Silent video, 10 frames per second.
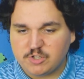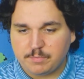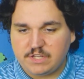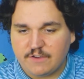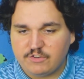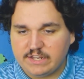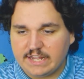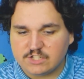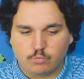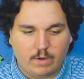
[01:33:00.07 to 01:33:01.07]
gifting
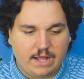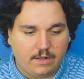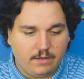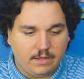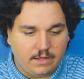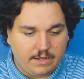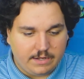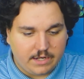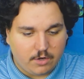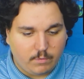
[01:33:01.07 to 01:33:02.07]
as well.
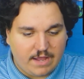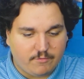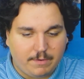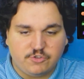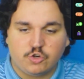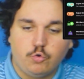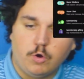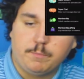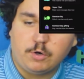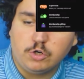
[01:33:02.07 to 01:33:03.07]
We have a bunch of cool
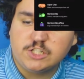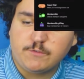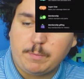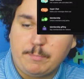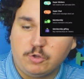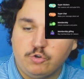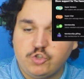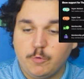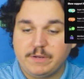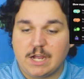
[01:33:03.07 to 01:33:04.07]
perks for people who
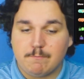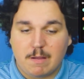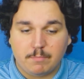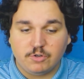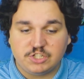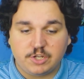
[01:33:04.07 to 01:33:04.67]
do become members.